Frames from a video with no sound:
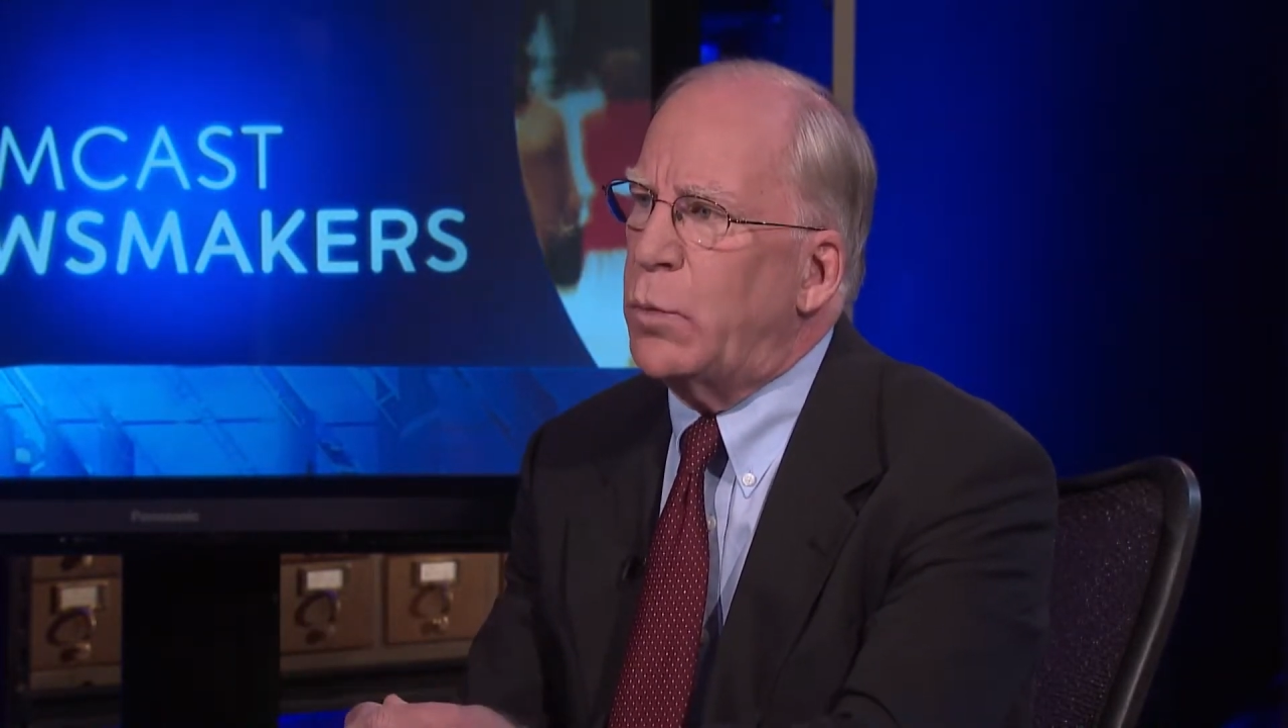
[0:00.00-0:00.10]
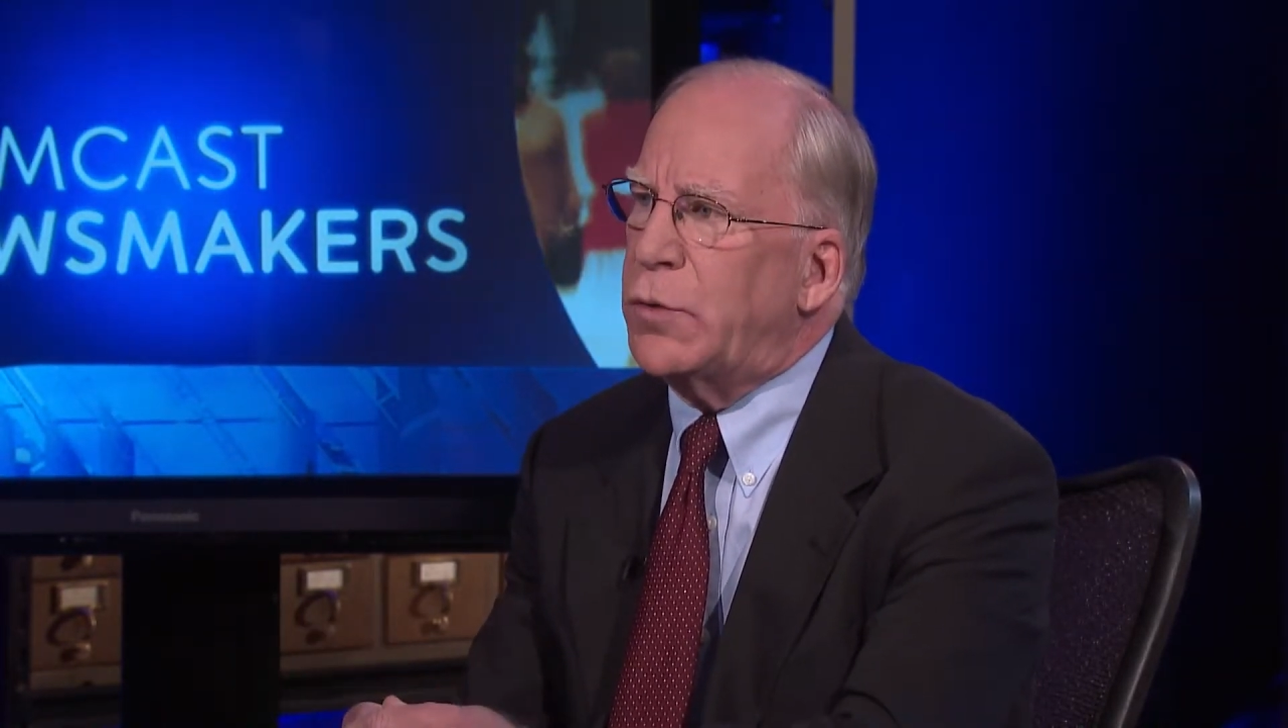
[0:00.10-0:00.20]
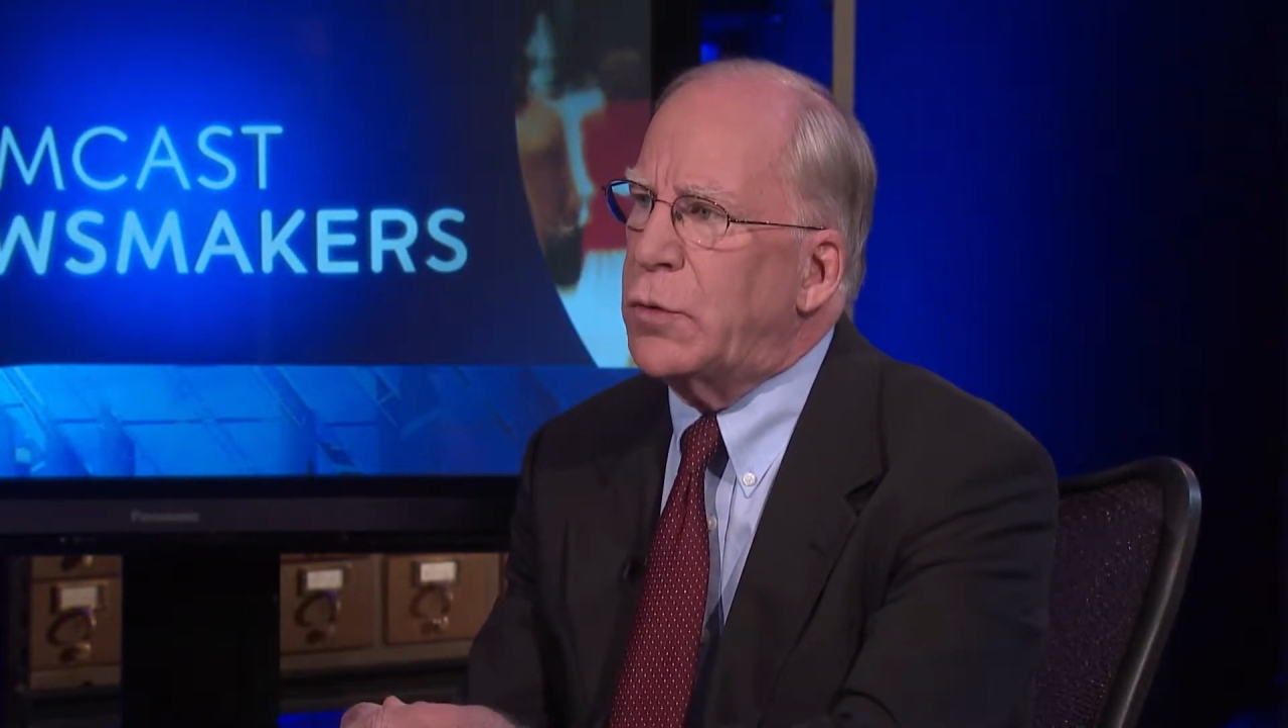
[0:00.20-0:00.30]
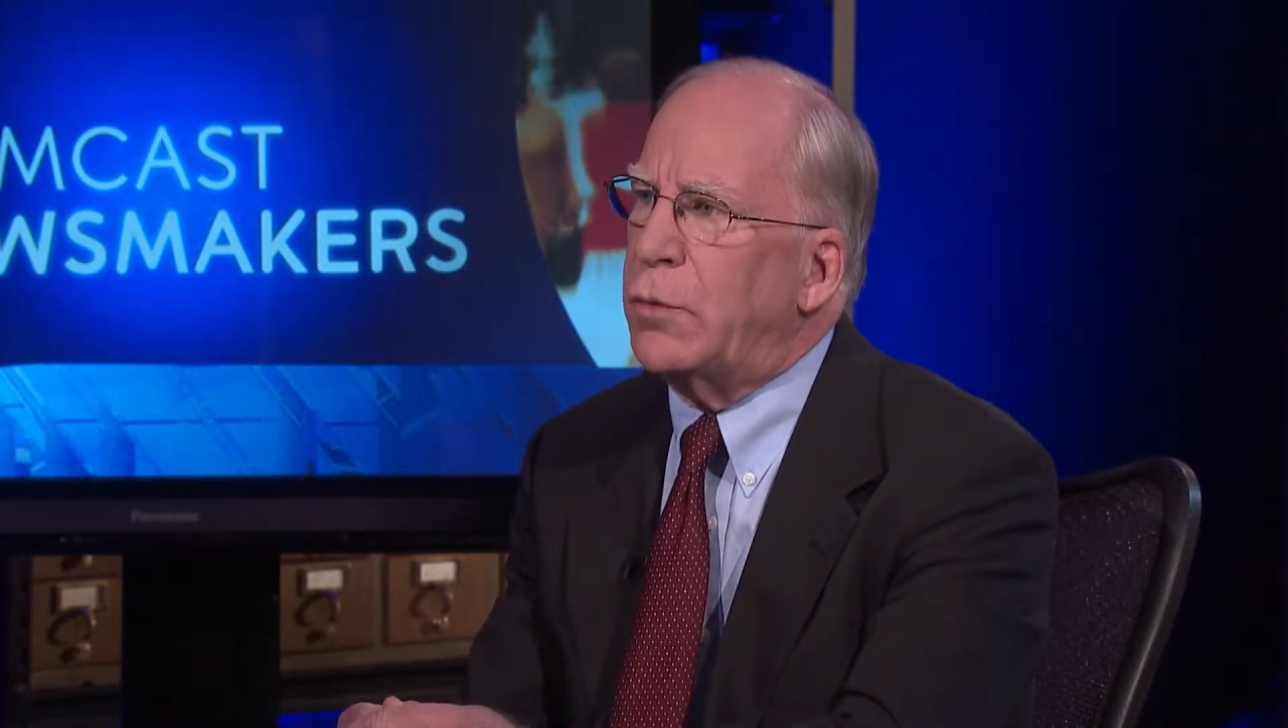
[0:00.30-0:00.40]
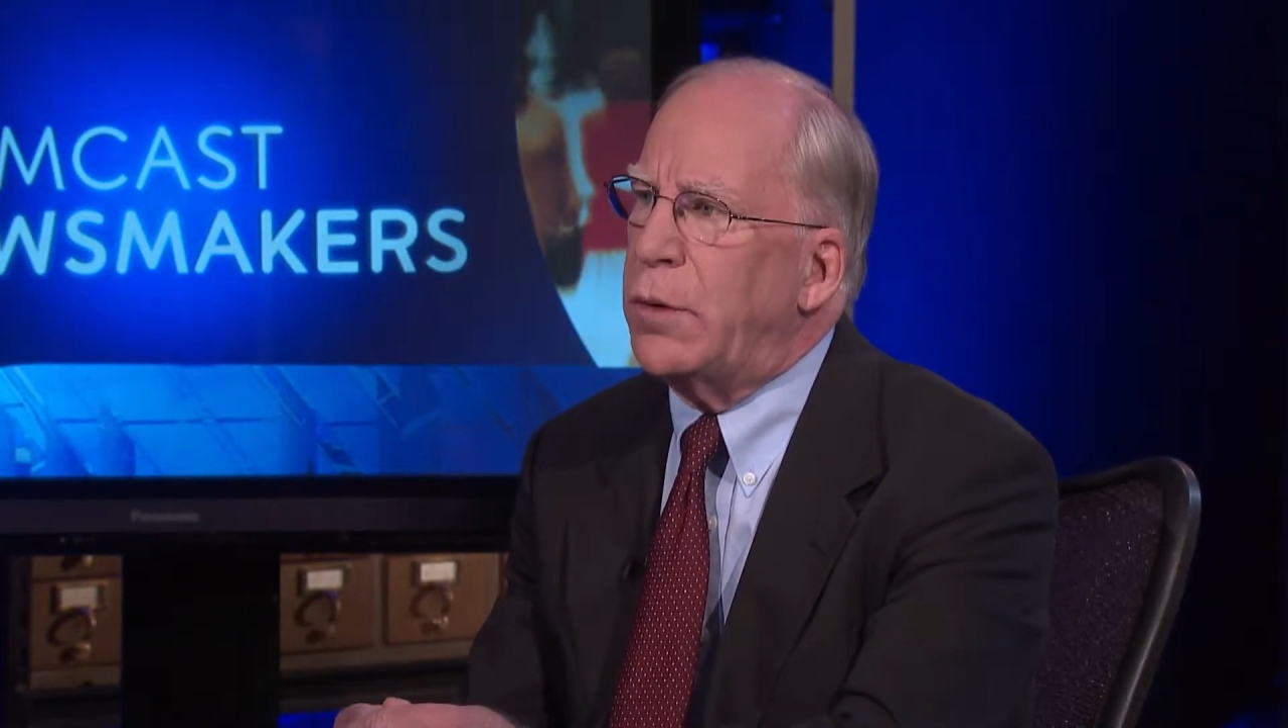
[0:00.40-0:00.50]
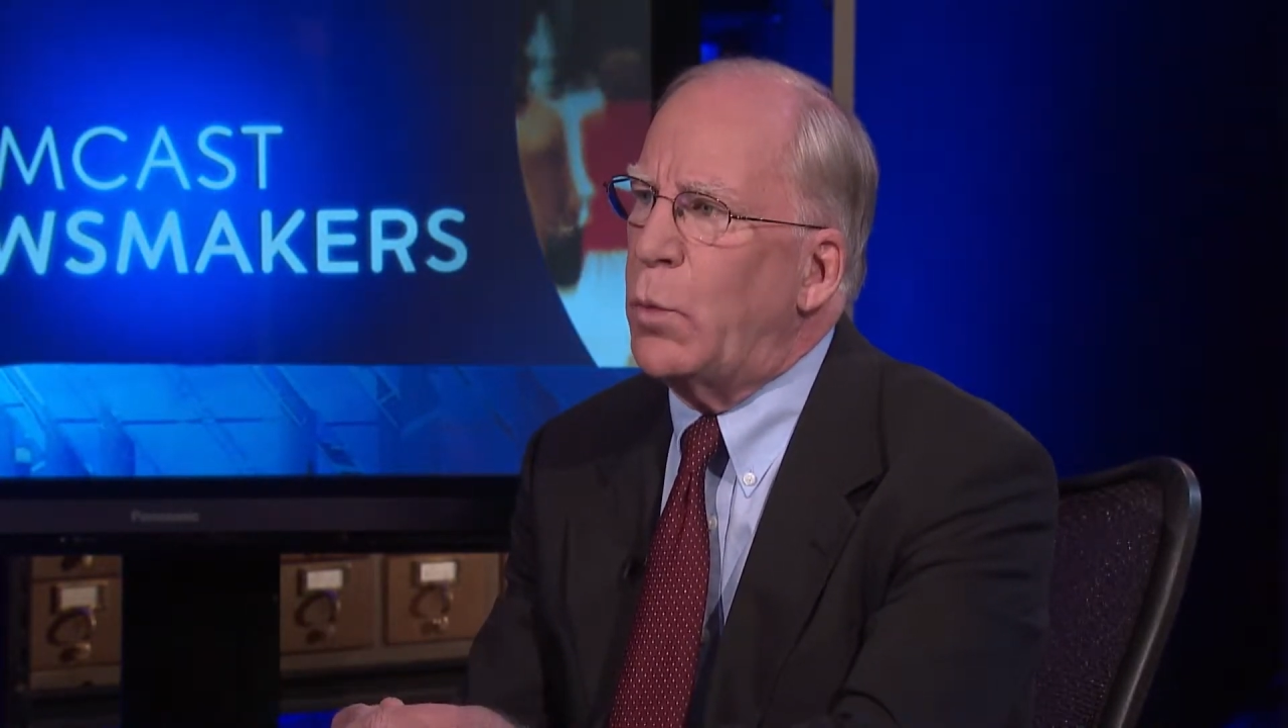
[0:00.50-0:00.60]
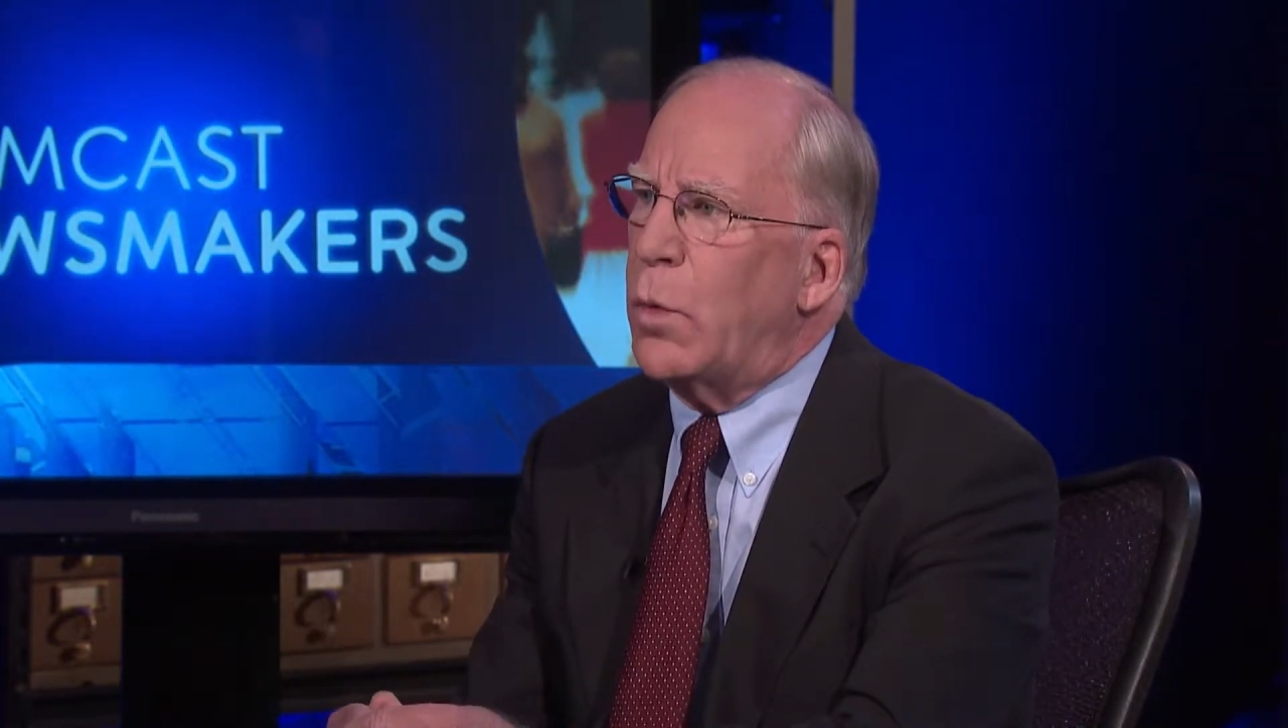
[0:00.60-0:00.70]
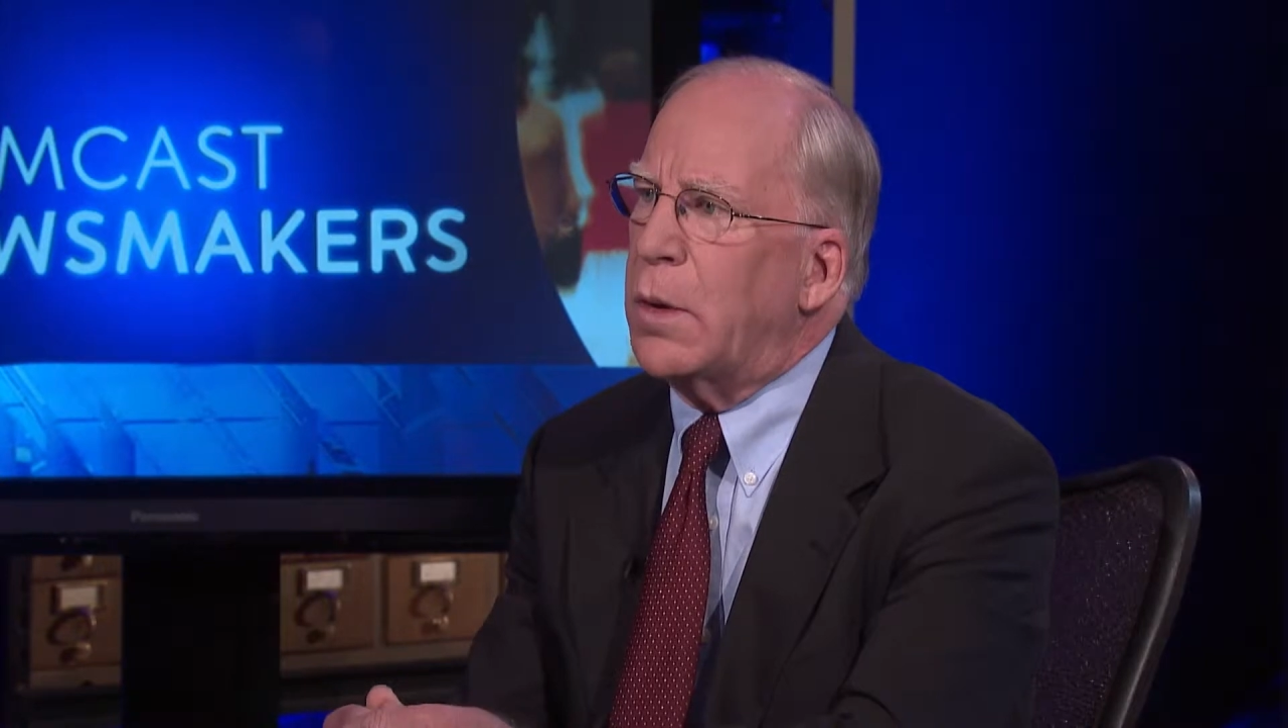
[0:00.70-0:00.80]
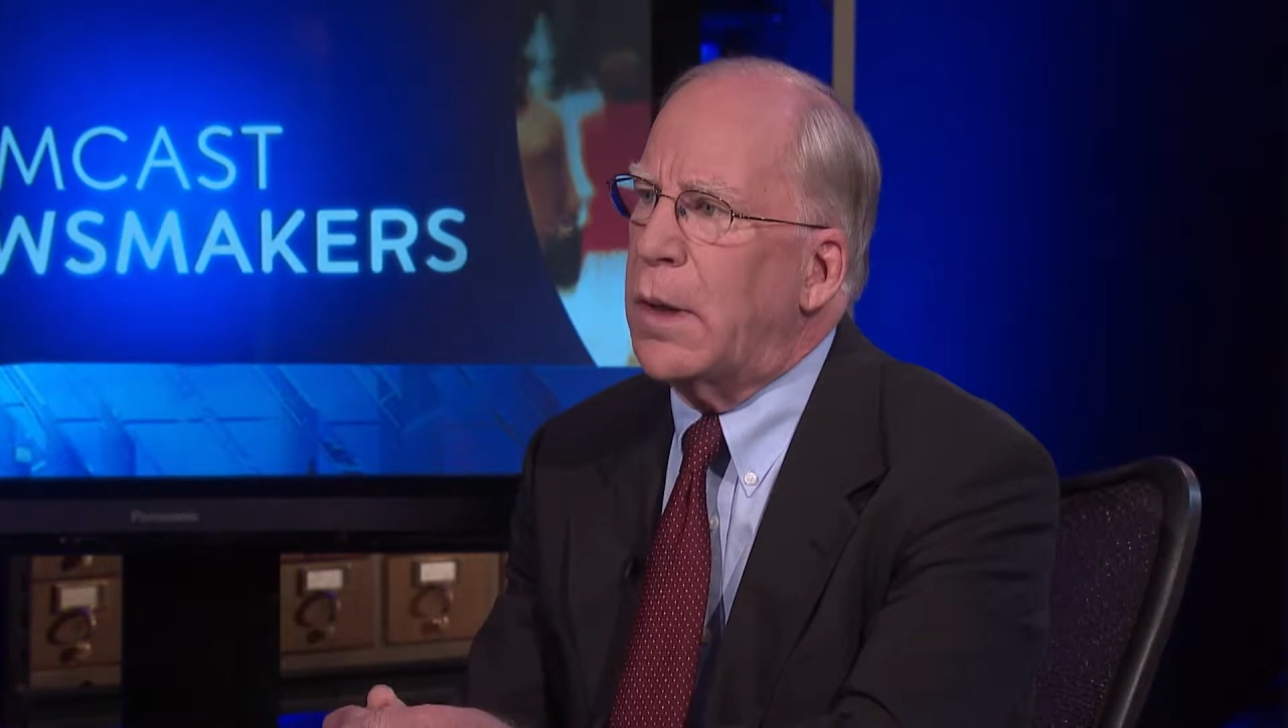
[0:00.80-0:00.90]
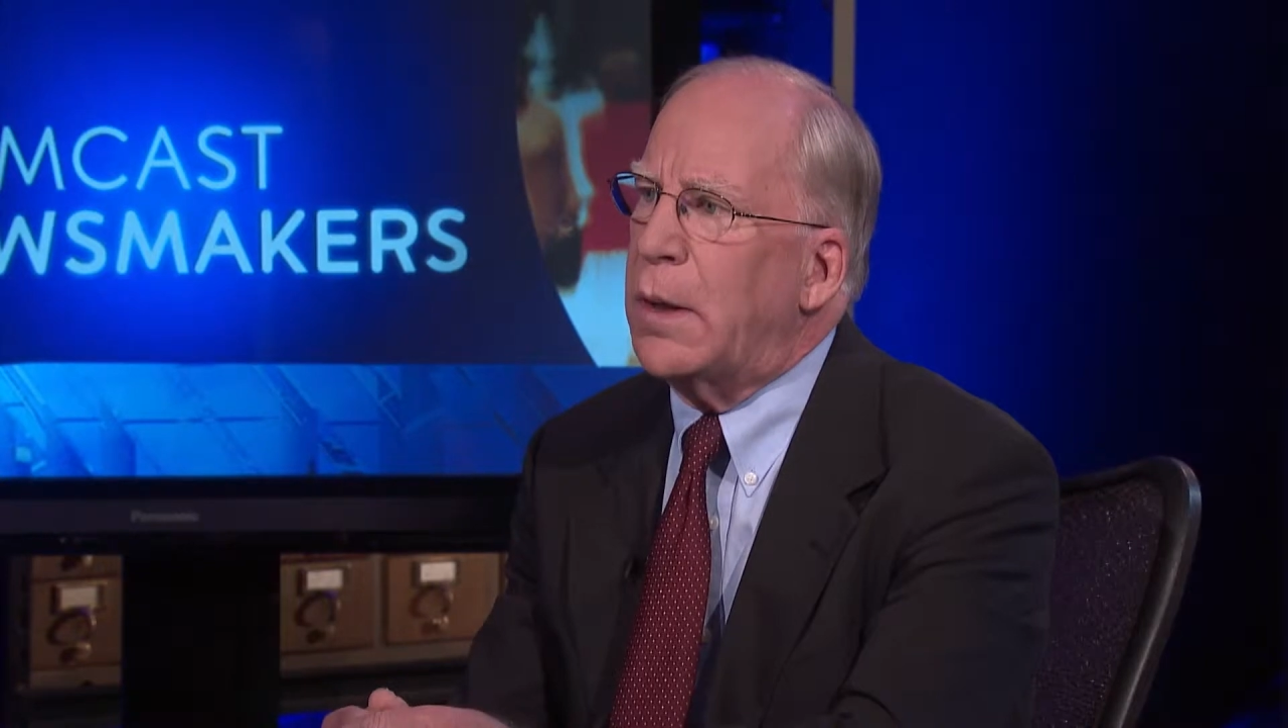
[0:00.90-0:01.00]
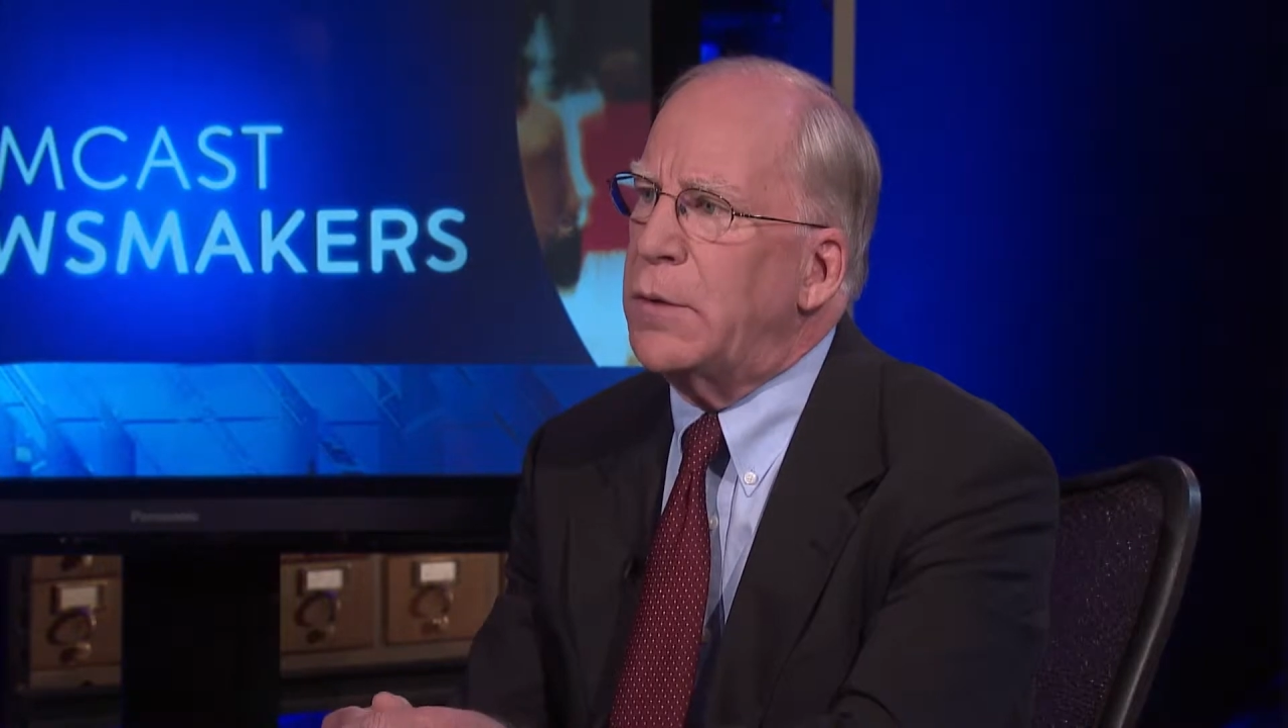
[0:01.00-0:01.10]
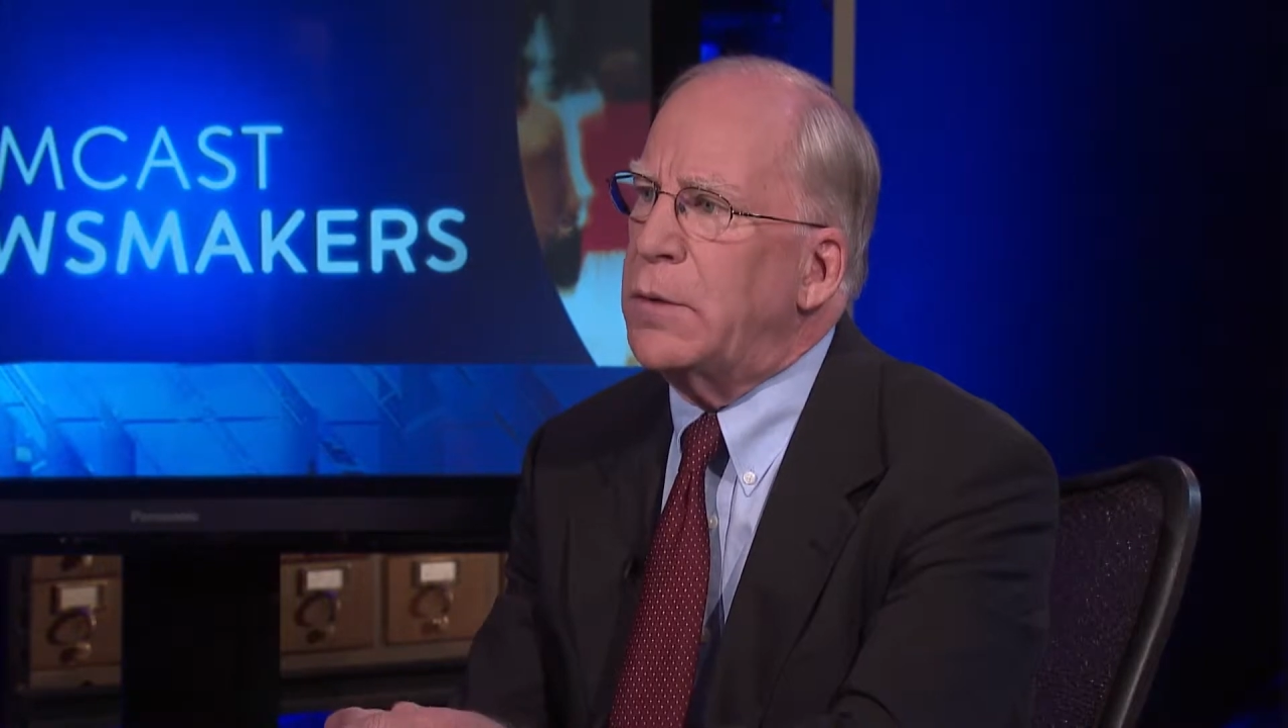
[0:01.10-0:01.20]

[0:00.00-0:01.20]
we'll certainly work on